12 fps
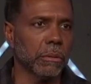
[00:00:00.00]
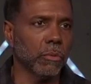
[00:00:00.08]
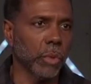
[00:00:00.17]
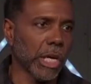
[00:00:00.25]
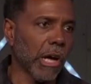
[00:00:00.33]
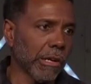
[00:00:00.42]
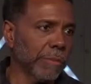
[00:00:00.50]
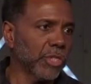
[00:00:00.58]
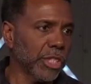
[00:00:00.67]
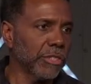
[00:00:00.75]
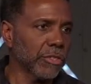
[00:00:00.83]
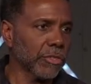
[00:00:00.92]
We call him
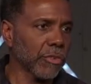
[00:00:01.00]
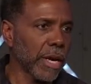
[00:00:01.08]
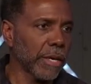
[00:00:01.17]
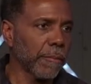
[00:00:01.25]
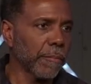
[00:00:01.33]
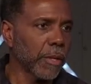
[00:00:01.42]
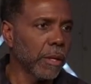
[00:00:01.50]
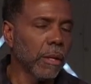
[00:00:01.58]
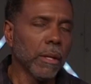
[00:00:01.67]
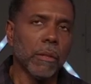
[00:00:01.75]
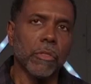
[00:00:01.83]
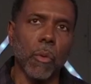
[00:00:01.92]
Jesus, right?
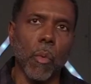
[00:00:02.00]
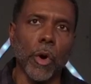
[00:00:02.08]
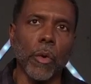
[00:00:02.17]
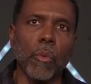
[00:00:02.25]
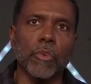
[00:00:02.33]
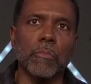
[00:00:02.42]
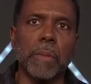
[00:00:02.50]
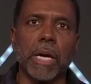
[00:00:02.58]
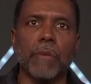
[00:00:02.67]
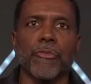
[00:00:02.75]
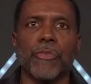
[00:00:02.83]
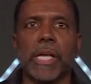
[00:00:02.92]
The Word was
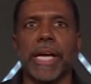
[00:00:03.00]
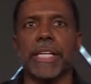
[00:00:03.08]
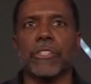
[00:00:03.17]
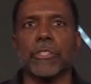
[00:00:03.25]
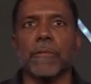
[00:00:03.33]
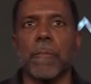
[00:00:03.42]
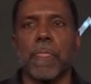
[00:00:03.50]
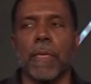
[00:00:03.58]
made flesh